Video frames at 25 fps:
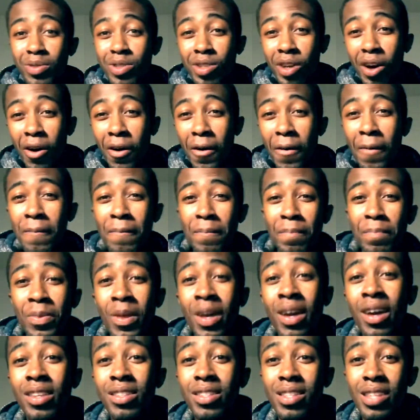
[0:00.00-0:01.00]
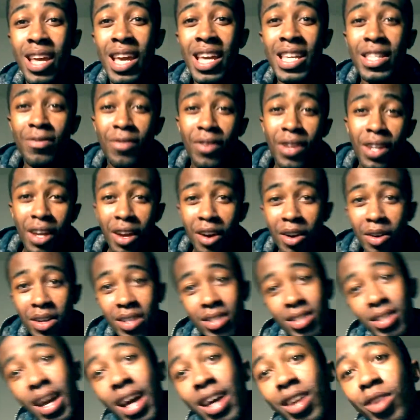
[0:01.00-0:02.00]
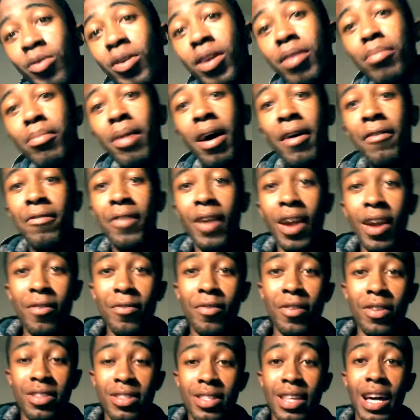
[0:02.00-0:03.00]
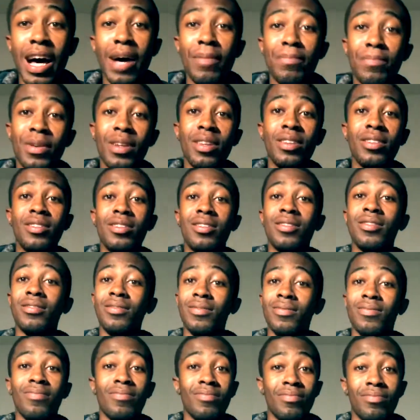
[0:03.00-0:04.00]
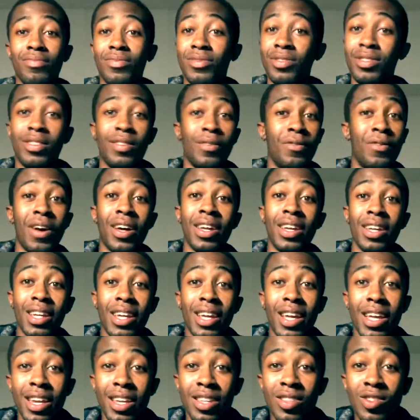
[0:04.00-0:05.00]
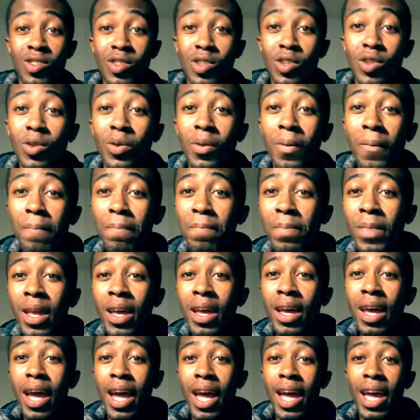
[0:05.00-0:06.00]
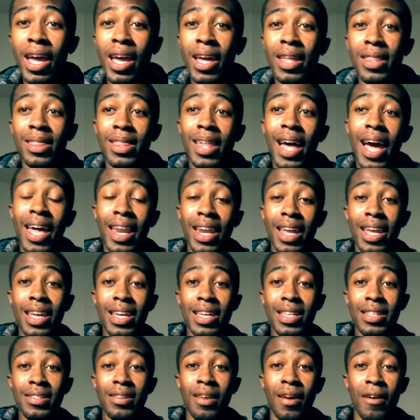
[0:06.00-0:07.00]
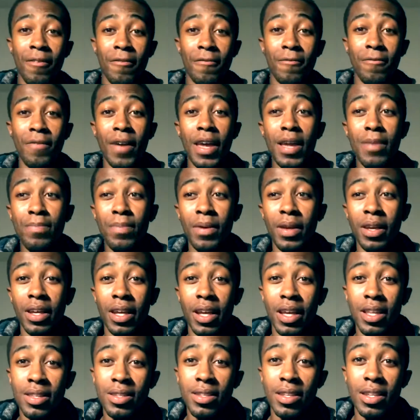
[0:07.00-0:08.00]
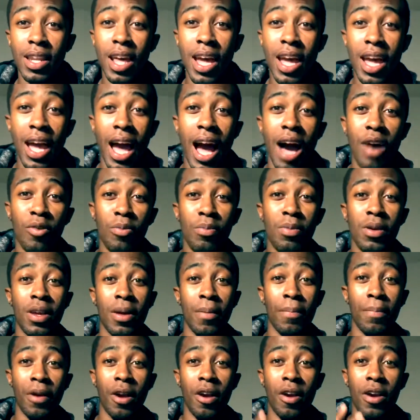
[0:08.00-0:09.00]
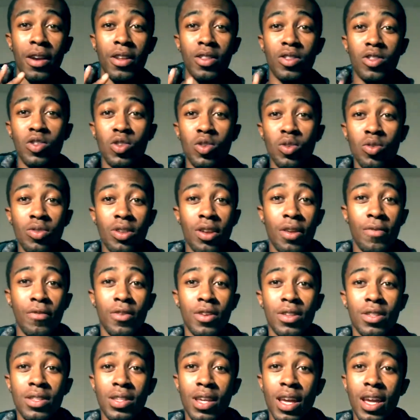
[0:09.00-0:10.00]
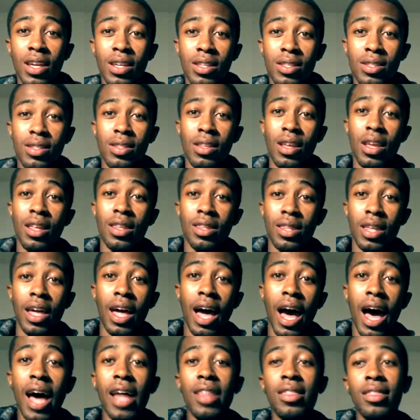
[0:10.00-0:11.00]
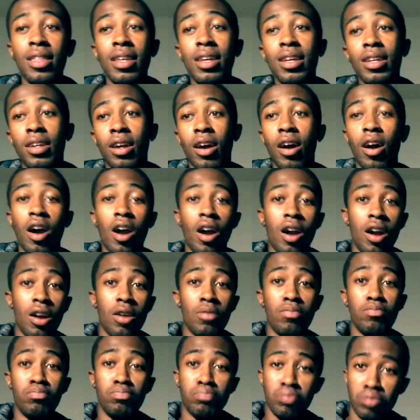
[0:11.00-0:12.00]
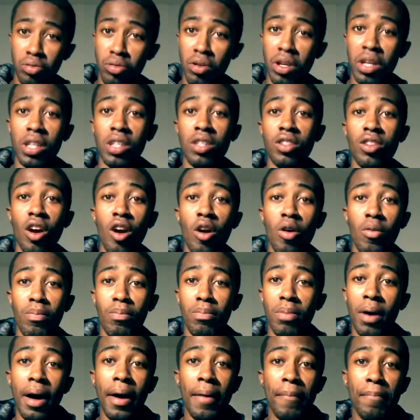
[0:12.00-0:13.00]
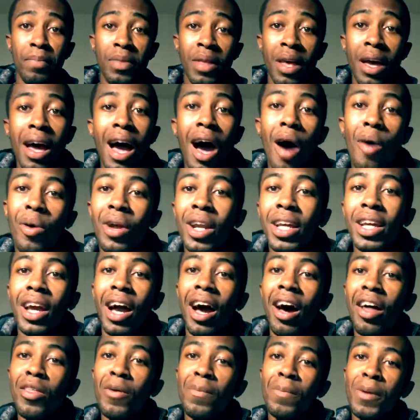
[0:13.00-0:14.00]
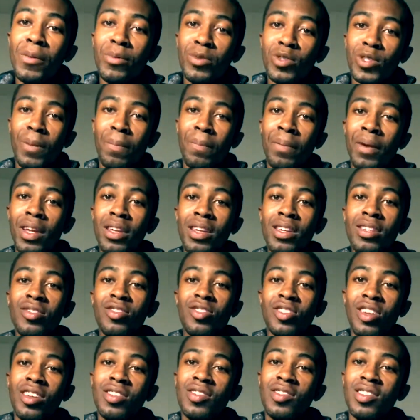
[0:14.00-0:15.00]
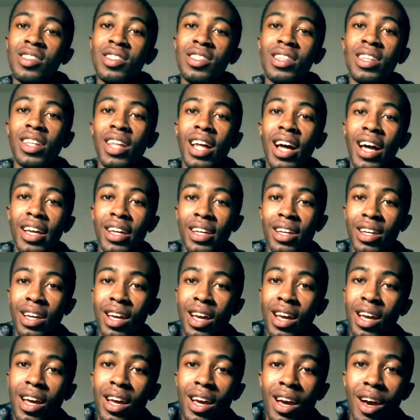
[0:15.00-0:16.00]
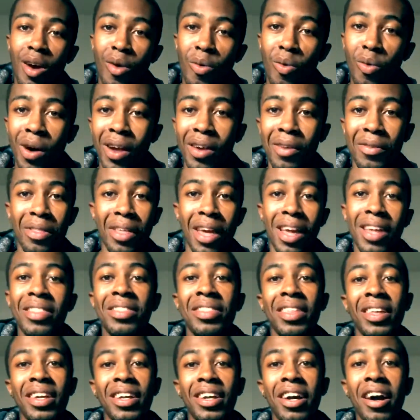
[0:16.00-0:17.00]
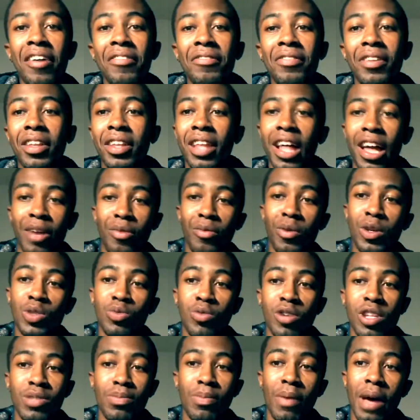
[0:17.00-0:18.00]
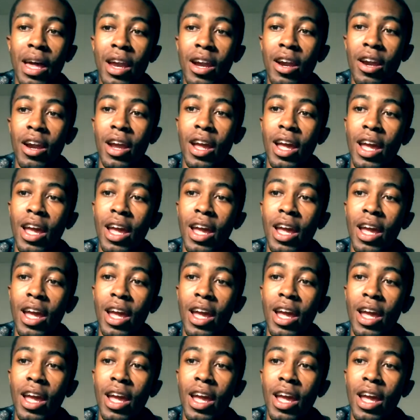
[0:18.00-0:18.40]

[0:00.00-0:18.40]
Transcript: So today's video is kind of one of my favorite topics to fucking get into, and that is vaping. And today I will be comparing two different tanks that I think are pretty dope, but I want to get other people's opinions just to see like what do they think of it, like which one's better.